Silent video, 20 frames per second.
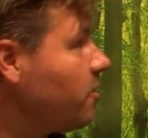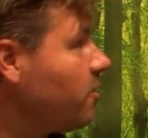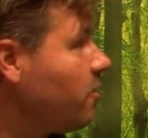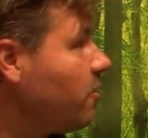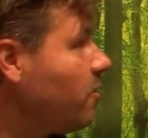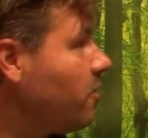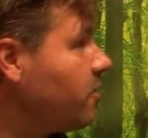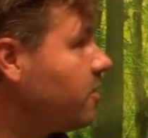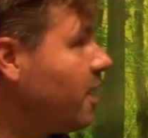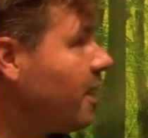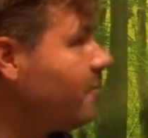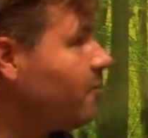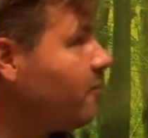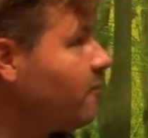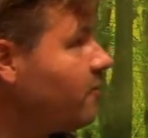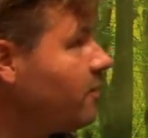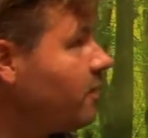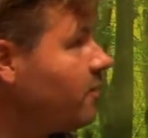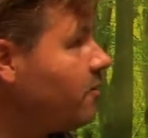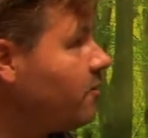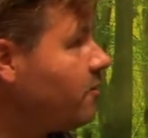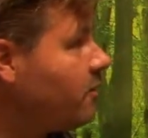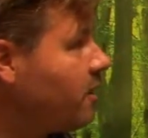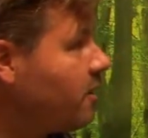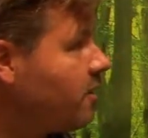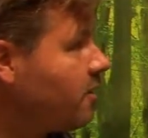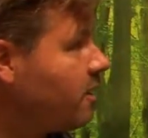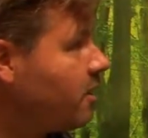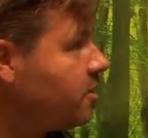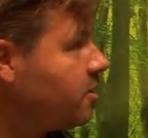So on top of the other
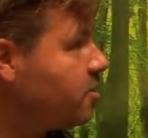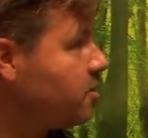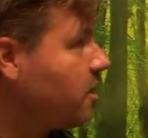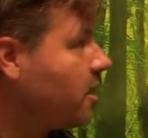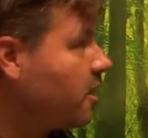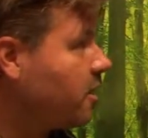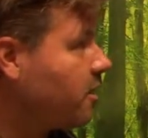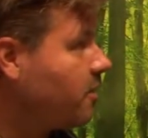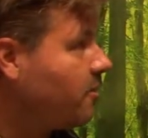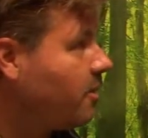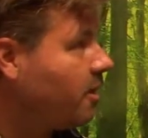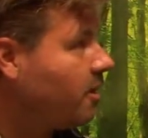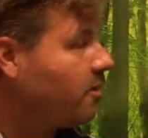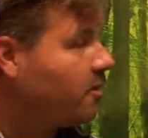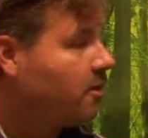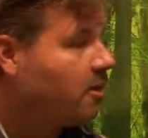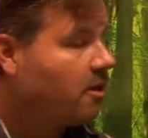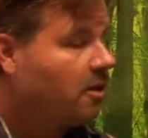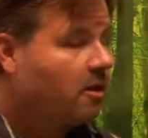things that I just talked about,